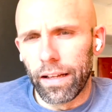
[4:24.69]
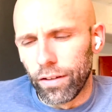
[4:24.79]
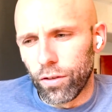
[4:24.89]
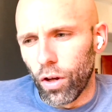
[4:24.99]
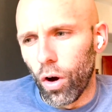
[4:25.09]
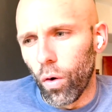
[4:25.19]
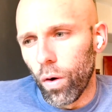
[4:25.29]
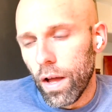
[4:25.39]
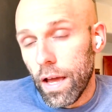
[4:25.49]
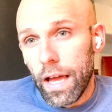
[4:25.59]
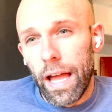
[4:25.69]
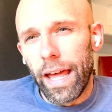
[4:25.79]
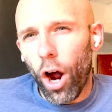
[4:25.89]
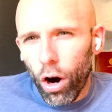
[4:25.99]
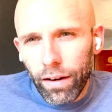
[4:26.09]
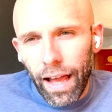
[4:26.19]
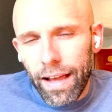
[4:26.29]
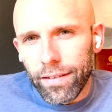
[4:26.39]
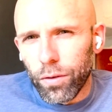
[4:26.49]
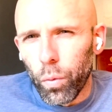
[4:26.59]
And so in our
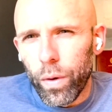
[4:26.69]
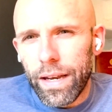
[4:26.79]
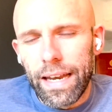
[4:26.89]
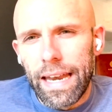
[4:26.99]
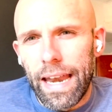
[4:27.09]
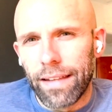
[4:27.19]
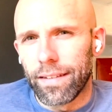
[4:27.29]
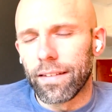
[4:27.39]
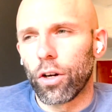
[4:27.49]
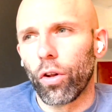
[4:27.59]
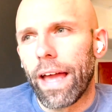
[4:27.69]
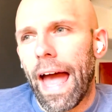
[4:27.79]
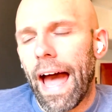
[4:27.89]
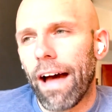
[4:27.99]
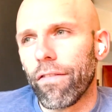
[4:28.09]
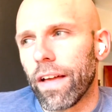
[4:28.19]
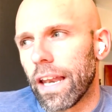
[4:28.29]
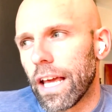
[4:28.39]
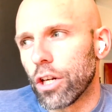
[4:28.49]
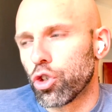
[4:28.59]
case, we didn't necessarily have
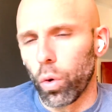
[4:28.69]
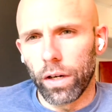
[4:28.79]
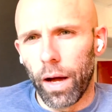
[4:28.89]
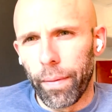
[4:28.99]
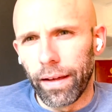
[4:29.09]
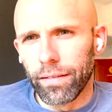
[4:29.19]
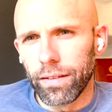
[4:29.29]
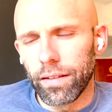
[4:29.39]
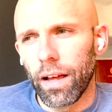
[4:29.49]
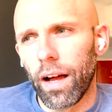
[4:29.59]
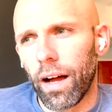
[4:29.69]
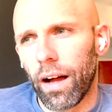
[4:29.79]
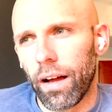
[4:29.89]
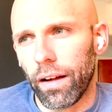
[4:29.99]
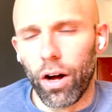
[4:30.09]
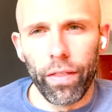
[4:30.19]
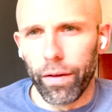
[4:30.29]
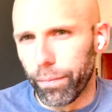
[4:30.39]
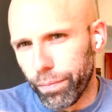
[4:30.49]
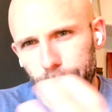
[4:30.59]
any shortcomings
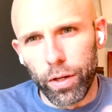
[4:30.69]
on